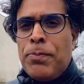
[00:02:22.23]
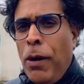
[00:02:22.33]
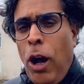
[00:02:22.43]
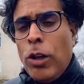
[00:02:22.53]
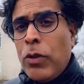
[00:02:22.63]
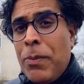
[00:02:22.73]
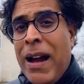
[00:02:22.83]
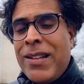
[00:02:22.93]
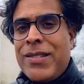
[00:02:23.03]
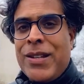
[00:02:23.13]
Paul
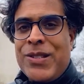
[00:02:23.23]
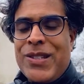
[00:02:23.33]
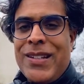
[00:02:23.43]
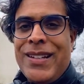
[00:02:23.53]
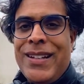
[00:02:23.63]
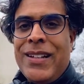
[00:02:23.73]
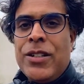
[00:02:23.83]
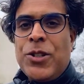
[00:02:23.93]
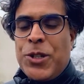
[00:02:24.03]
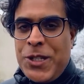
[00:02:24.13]
reminds us
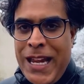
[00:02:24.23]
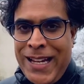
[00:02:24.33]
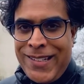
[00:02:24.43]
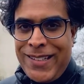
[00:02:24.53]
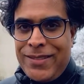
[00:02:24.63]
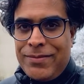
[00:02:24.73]
to stand,